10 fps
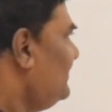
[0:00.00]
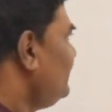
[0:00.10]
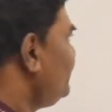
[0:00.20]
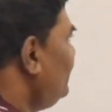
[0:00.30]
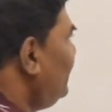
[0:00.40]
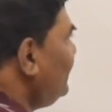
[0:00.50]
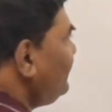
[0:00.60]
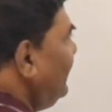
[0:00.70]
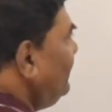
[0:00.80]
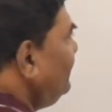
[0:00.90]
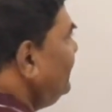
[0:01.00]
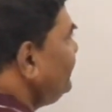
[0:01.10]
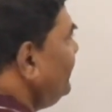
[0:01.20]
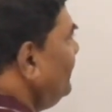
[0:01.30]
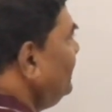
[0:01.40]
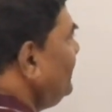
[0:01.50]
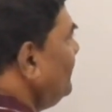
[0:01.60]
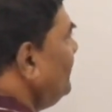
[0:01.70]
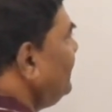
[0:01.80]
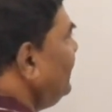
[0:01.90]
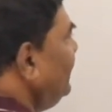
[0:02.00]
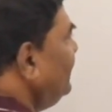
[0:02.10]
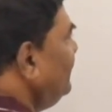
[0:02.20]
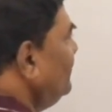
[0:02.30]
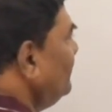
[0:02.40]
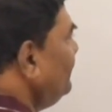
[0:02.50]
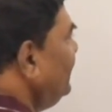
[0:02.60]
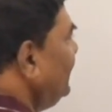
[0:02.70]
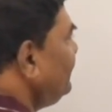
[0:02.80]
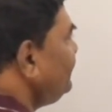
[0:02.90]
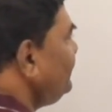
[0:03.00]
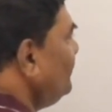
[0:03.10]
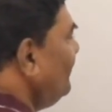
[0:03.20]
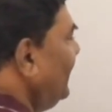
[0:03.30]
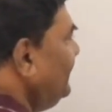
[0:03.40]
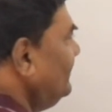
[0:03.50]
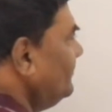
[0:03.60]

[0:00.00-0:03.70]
So let us write down this whole code in a loop, that is do while